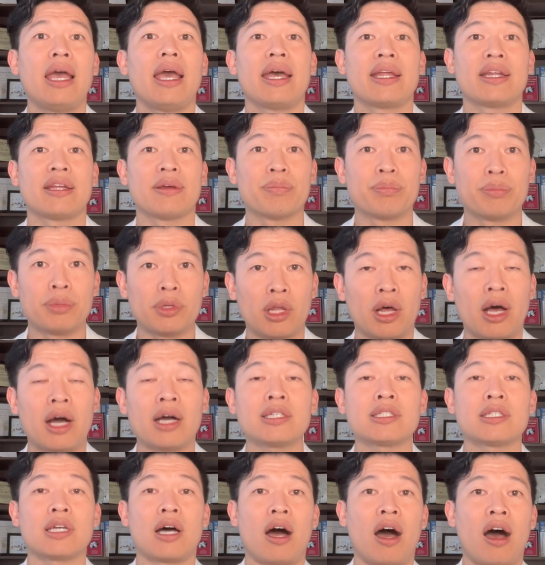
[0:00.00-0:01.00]
and it
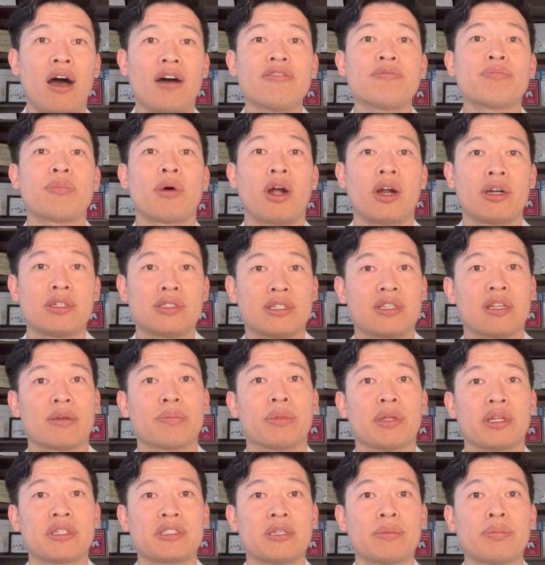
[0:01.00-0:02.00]
blocks off parts of the
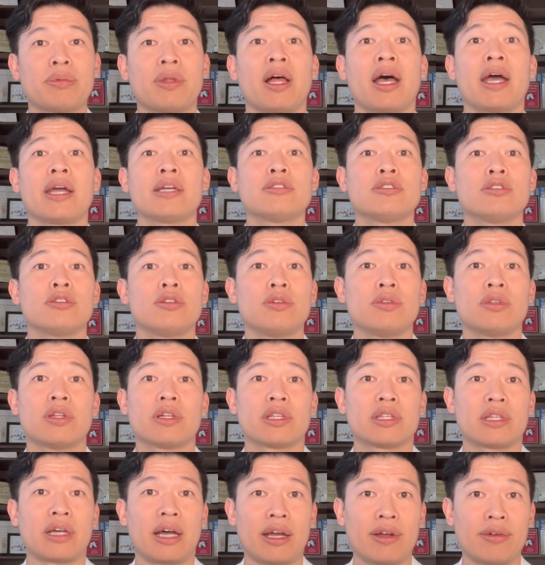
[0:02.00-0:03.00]
blood supply to the
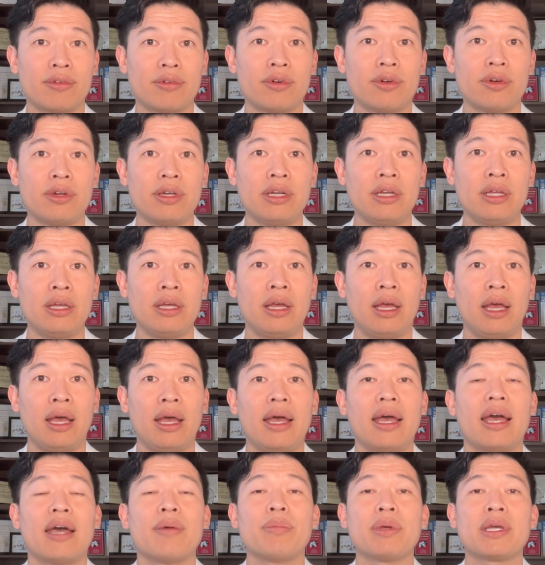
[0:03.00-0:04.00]
thyroid
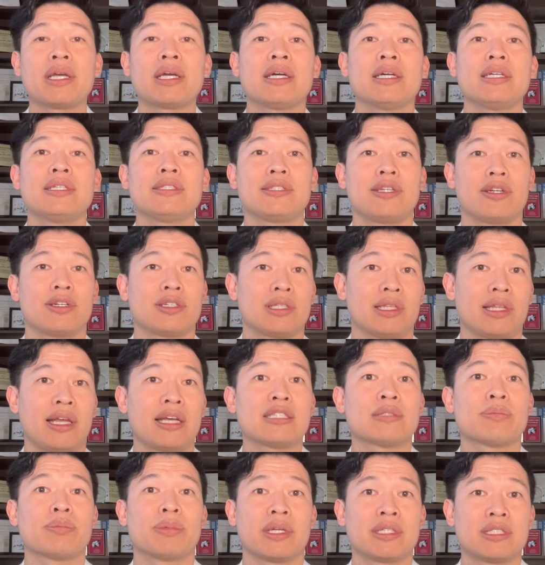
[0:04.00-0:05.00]
and because there's
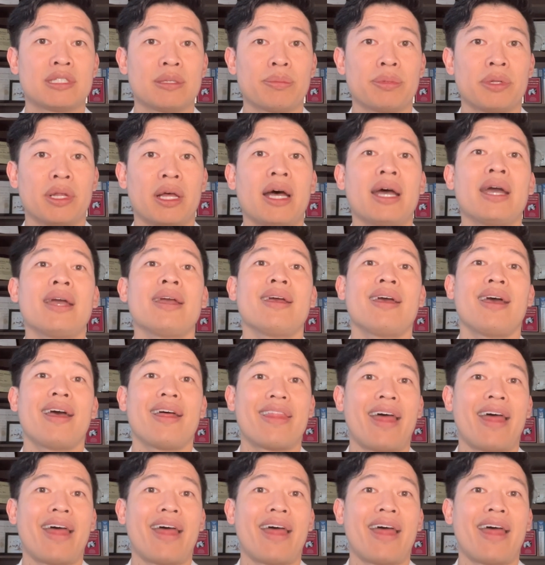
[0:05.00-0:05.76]
less blood supply,